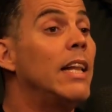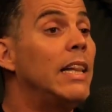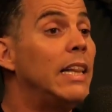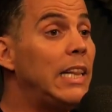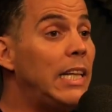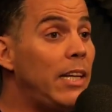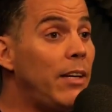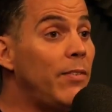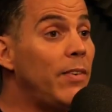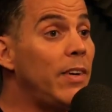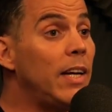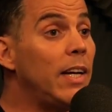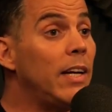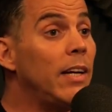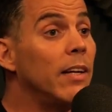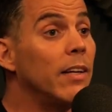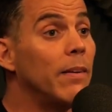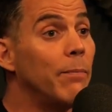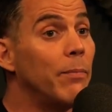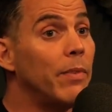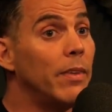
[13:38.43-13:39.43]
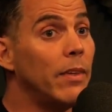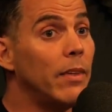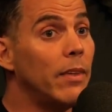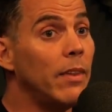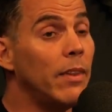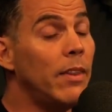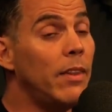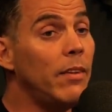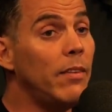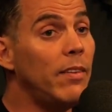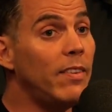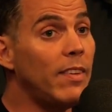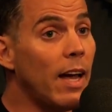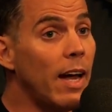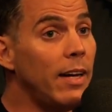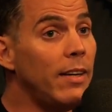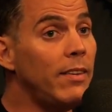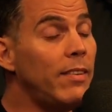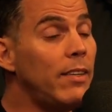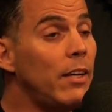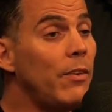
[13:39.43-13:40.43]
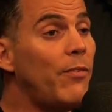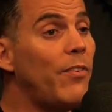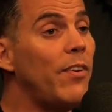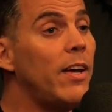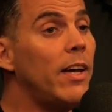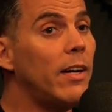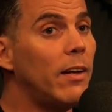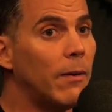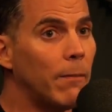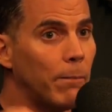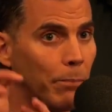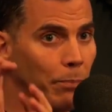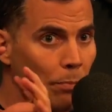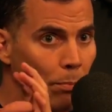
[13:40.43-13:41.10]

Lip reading: leaving the scientific